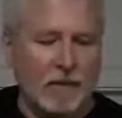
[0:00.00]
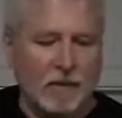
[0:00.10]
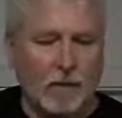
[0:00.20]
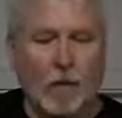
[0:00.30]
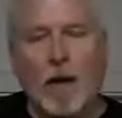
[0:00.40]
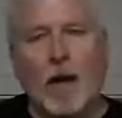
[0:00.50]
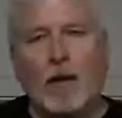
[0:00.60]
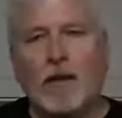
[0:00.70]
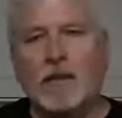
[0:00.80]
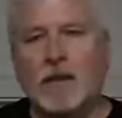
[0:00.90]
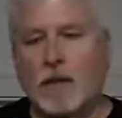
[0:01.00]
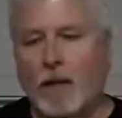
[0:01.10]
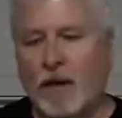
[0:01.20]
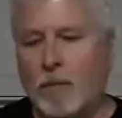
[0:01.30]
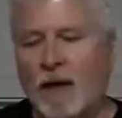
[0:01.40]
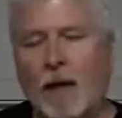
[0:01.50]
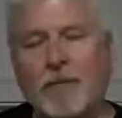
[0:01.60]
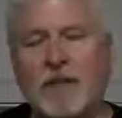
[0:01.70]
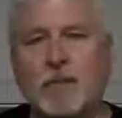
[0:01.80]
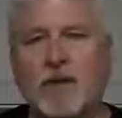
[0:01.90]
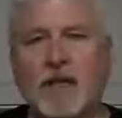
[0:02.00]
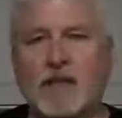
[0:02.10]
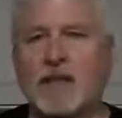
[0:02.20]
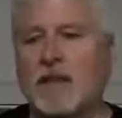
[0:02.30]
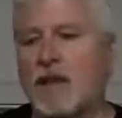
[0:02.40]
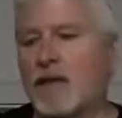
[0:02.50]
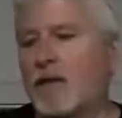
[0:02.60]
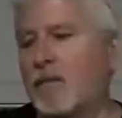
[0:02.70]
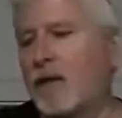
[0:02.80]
So let's go ahead and pop these plates into here.